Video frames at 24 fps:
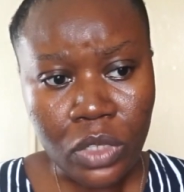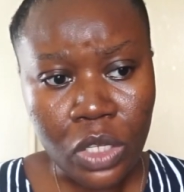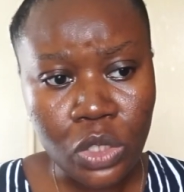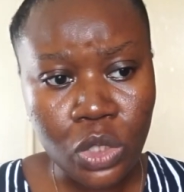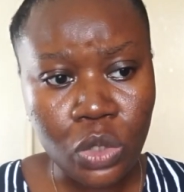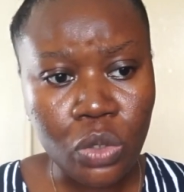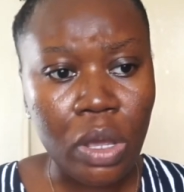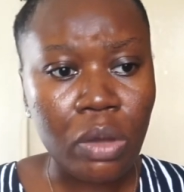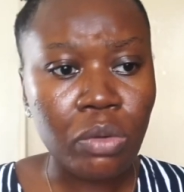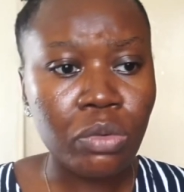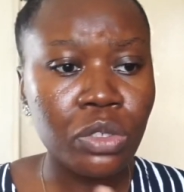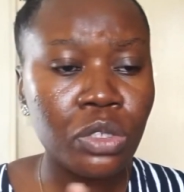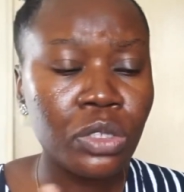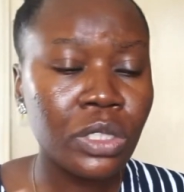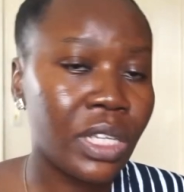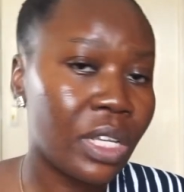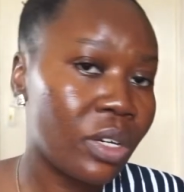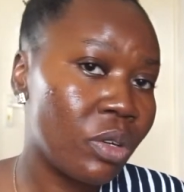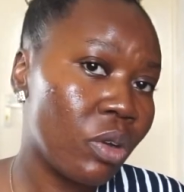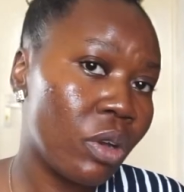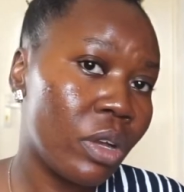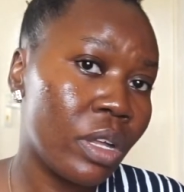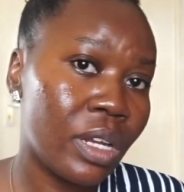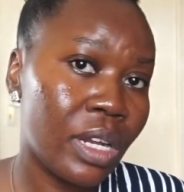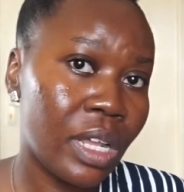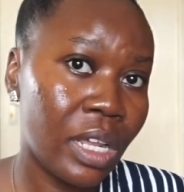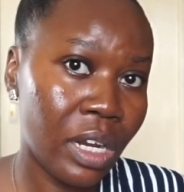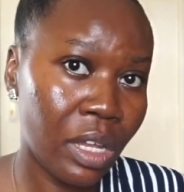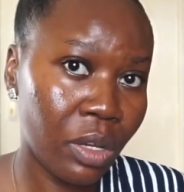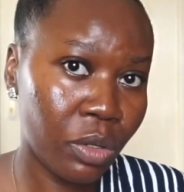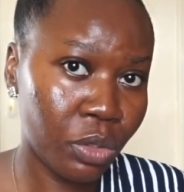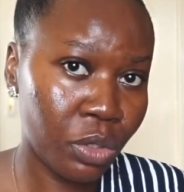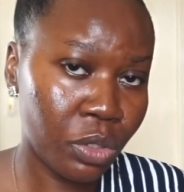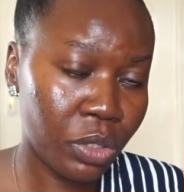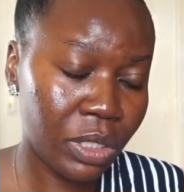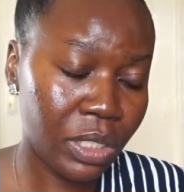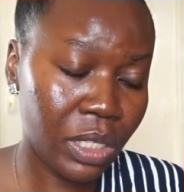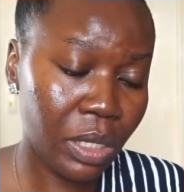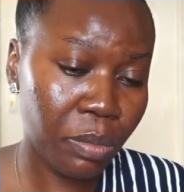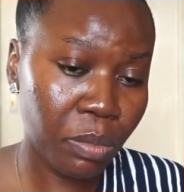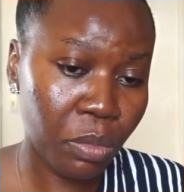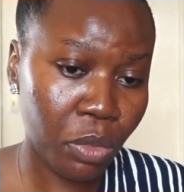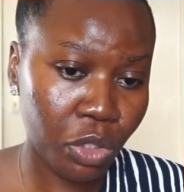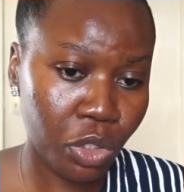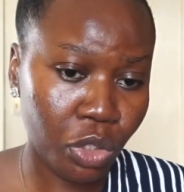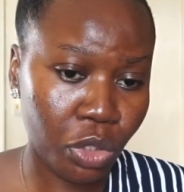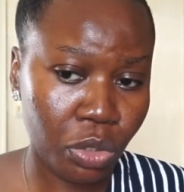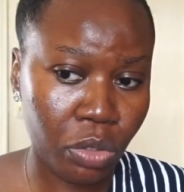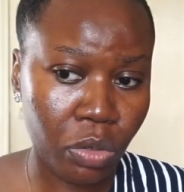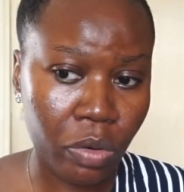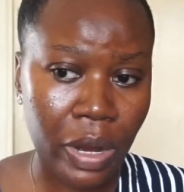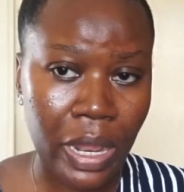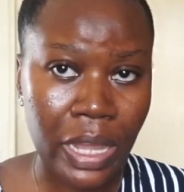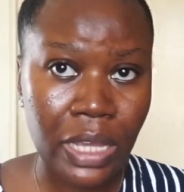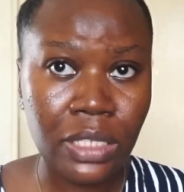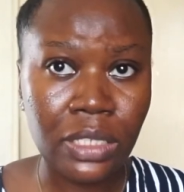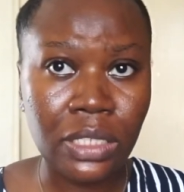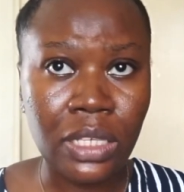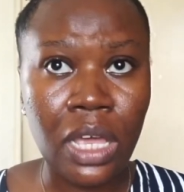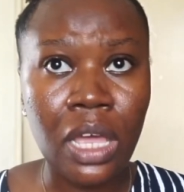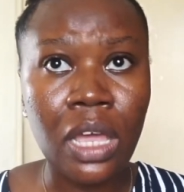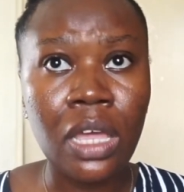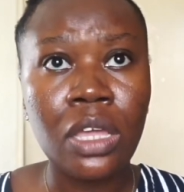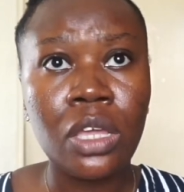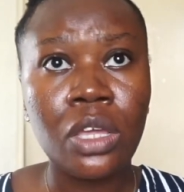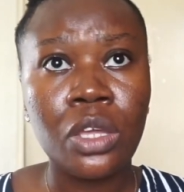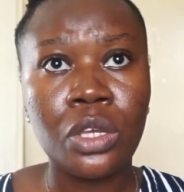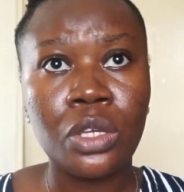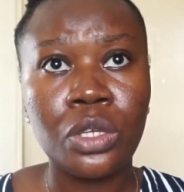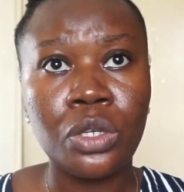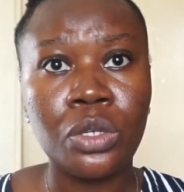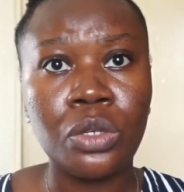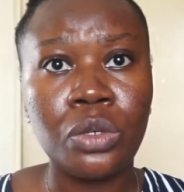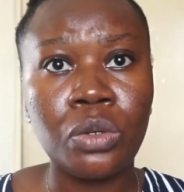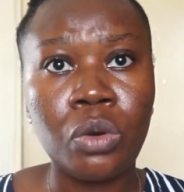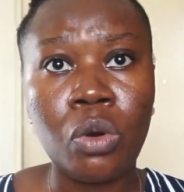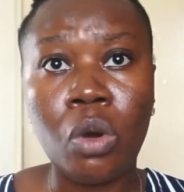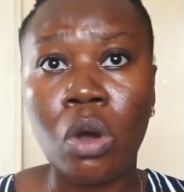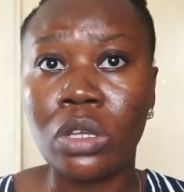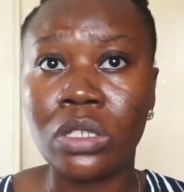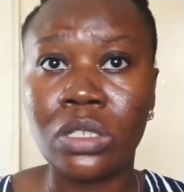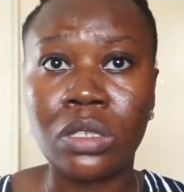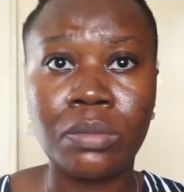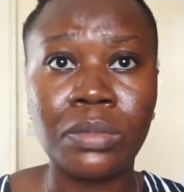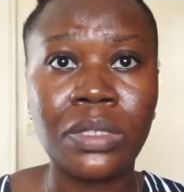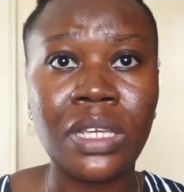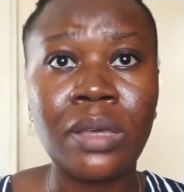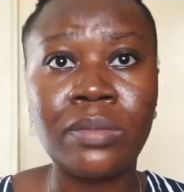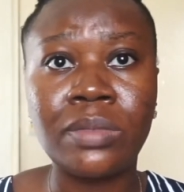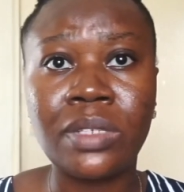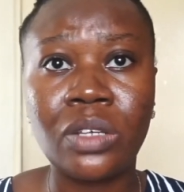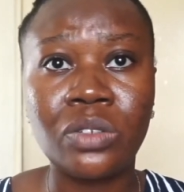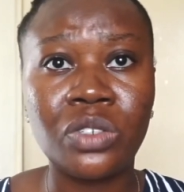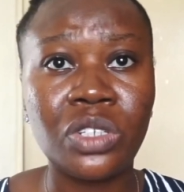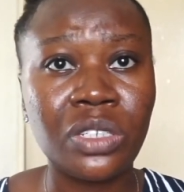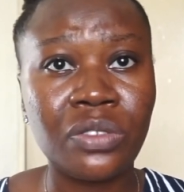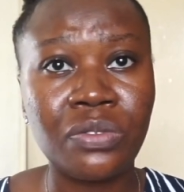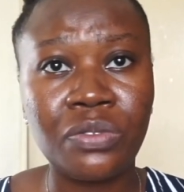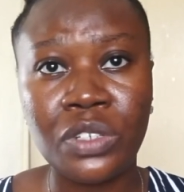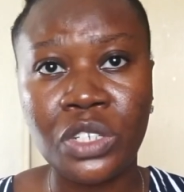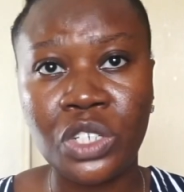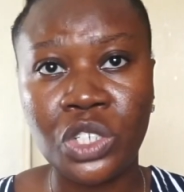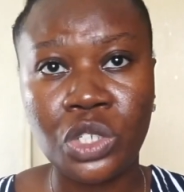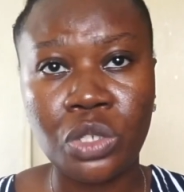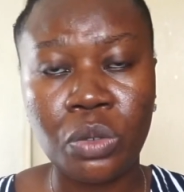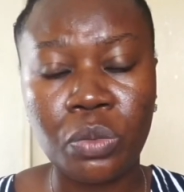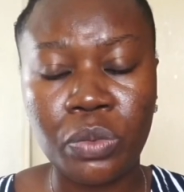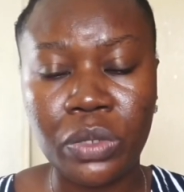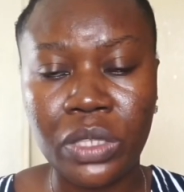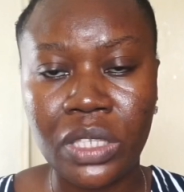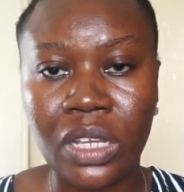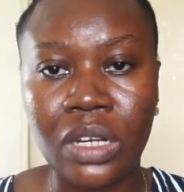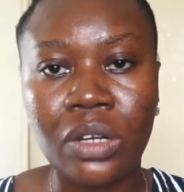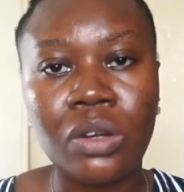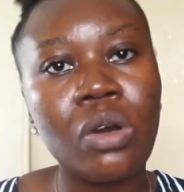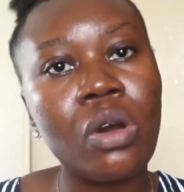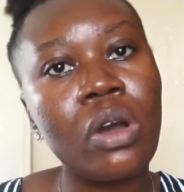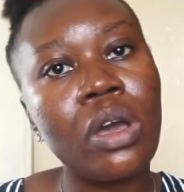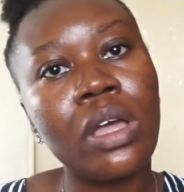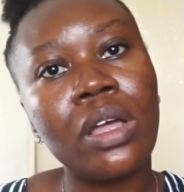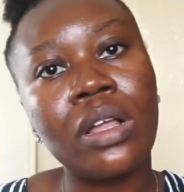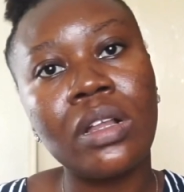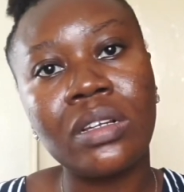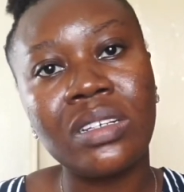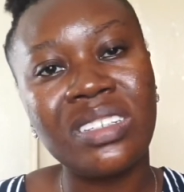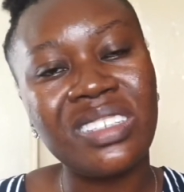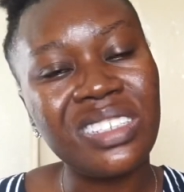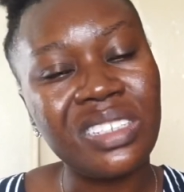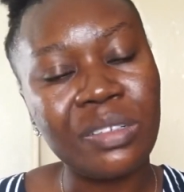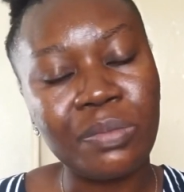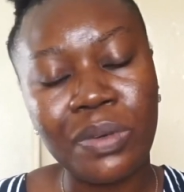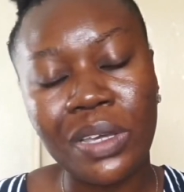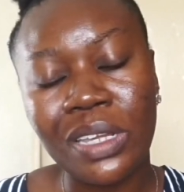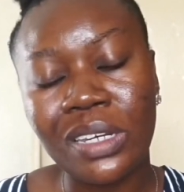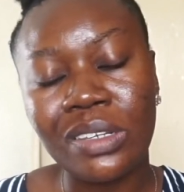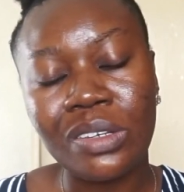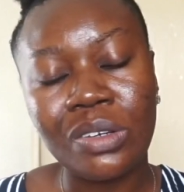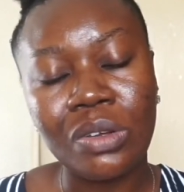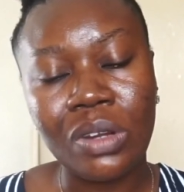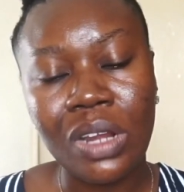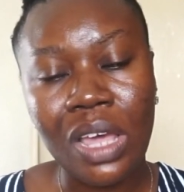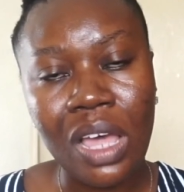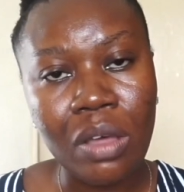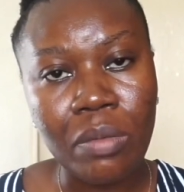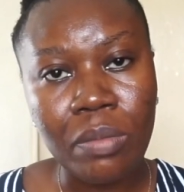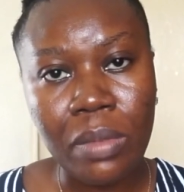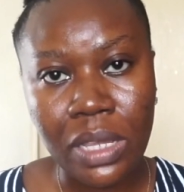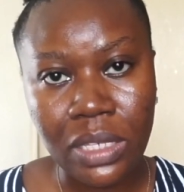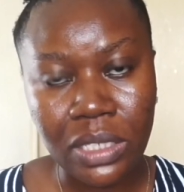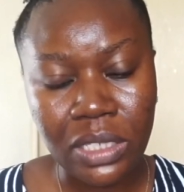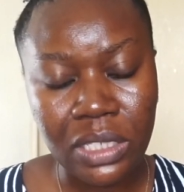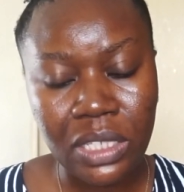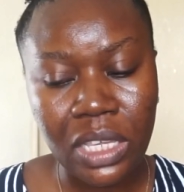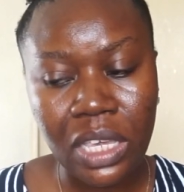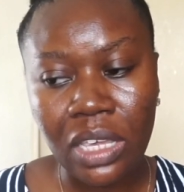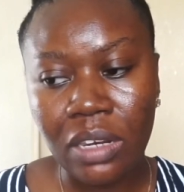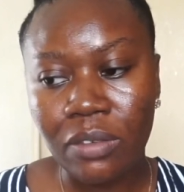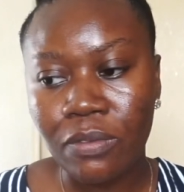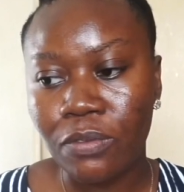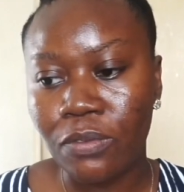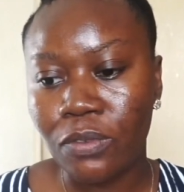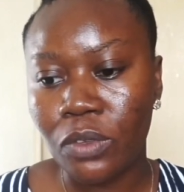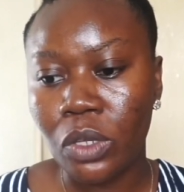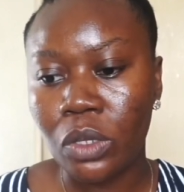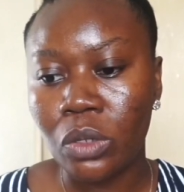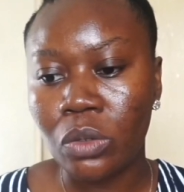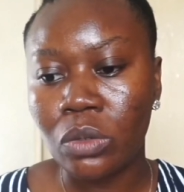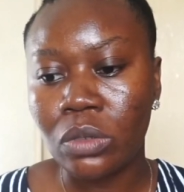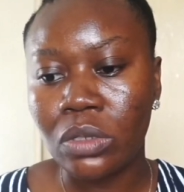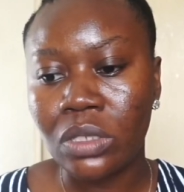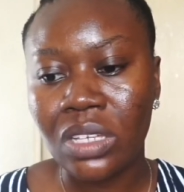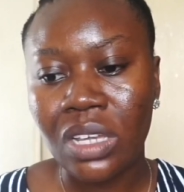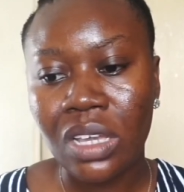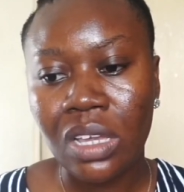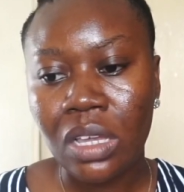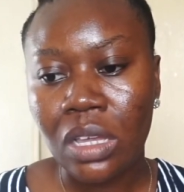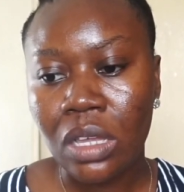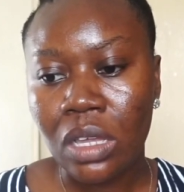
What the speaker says: So I will use an oil and I'll use a moisturizer, or sometimes I'll just finish up with an oil depending on how my skin feels.